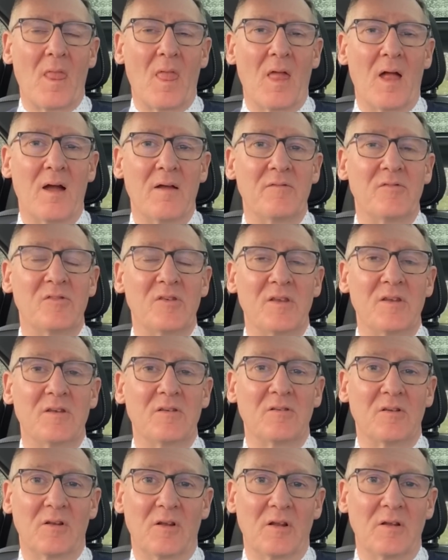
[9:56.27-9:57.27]
I've seen
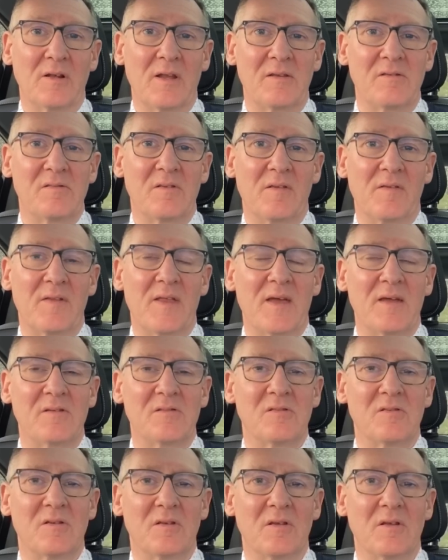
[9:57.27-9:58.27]
it a lot less than
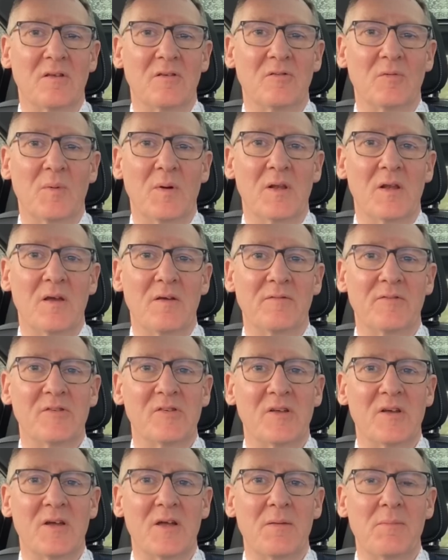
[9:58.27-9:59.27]
that as well over
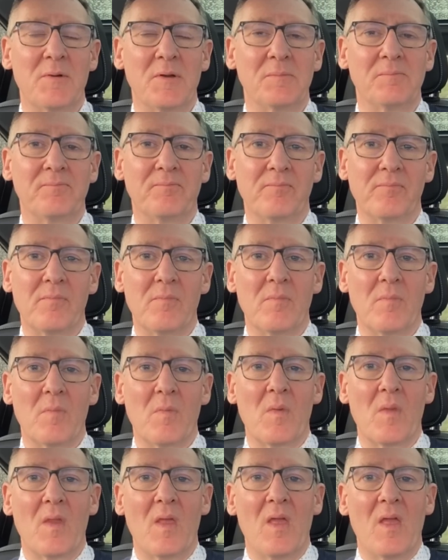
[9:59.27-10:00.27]
time.
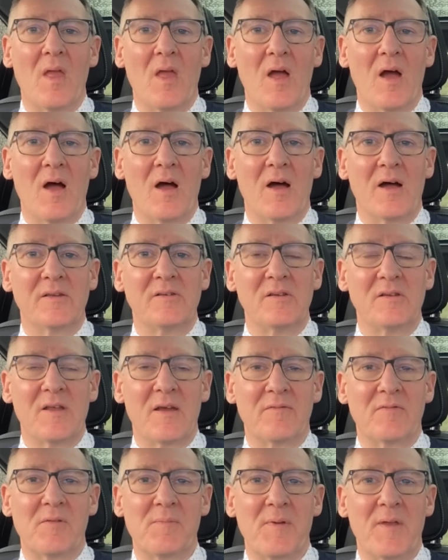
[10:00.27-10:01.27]
I did
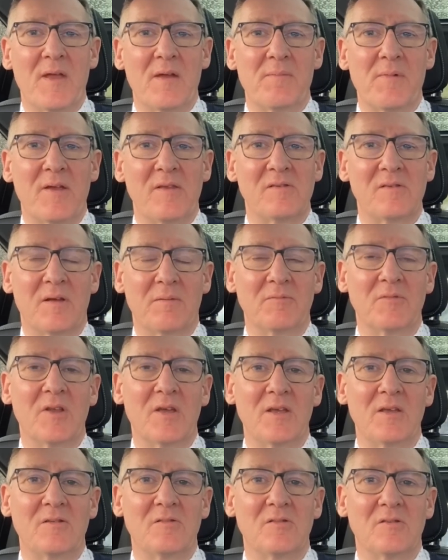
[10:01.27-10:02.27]
have the BMS
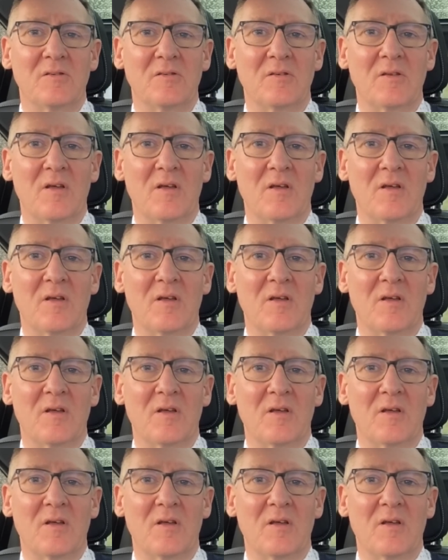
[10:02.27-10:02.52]
update